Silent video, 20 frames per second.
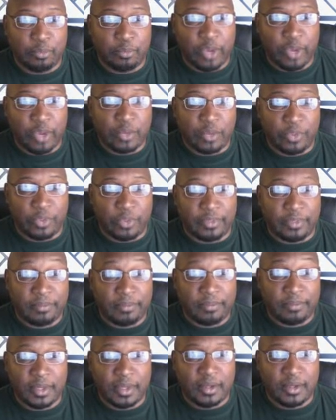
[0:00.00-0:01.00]
bred with
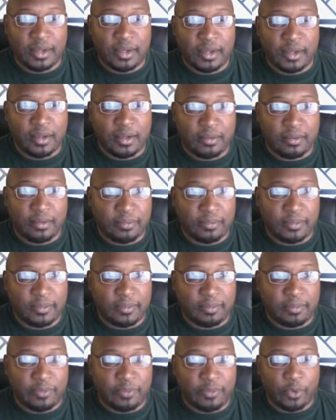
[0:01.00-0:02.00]
them
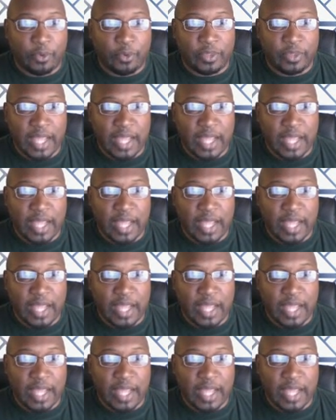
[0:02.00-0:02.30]
before